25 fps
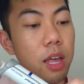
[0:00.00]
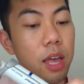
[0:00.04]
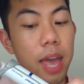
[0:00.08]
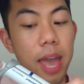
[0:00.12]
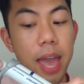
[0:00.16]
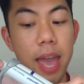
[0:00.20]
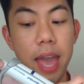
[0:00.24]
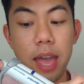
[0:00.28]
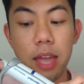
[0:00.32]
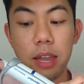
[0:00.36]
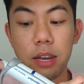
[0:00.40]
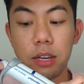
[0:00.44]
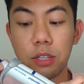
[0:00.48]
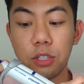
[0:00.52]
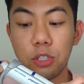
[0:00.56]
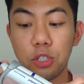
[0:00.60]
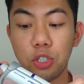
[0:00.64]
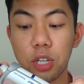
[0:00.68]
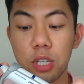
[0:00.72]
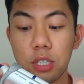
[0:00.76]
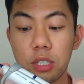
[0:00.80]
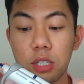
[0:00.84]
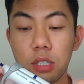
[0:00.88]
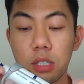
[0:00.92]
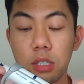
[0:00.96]
and
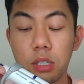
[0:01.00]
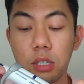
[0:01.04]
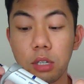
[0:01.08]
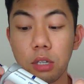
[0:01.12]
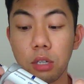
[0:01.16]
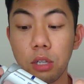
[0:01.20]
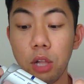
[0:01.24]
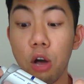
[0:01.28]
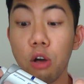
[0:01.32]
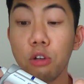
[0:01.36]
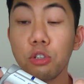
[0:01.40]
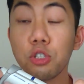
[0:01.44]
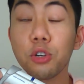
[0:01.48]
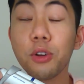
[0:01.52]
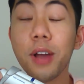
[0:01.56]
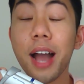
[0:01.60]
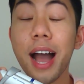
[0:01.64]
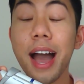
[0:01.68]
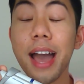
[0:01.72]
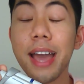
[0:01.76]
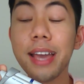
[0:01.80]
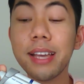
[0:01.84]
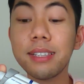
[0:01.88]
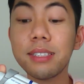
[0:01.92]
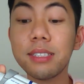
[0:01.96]
just close your
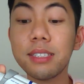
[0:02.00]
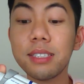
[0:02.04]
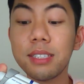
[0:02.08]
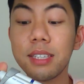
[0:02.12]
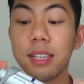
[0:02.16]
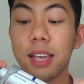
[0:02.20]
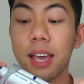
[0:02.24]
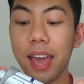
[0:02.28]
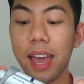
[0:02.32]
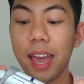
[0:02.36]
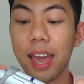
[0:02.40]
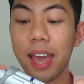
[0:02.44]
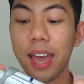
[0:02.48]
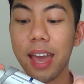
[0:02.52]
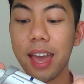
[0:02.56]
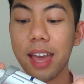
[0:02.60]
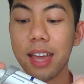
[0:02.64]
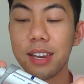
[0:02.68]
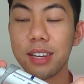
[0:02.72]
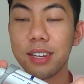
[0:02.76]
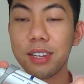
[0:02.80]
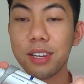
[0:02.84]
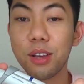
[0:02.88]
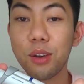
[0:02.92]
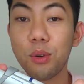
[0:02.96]
eyes
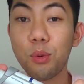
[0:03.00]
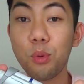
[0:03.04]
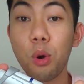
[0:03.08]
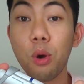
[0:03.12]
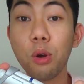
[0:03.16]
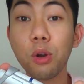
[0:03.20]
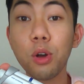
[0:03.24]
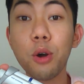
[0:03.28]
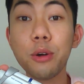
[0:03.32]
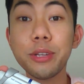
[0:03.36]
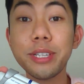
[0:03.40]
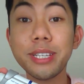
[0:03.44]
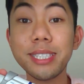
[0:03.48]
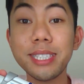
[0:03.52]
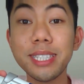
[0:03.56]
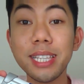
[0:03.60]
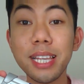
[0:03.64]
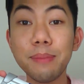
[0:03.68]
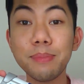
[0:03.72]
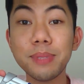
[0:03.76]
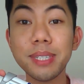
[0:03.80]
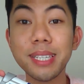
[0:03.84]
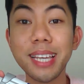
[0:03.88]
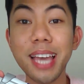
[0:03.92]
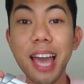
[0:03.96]
and we'll go to
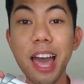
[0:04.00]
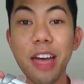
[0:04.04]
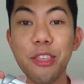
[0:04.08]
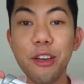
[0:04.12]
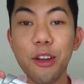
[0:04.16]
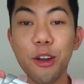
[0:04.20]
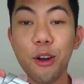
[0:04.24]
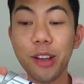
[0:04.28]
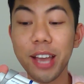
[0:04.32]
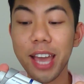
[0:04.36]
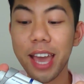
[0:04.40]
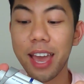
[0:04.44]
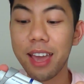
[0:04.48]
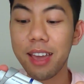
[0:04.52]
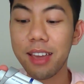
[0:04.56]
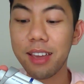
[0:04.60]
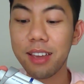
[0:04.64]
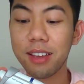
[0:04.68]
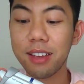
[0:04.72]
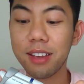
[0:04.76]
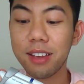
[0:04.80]
sleep together, okay?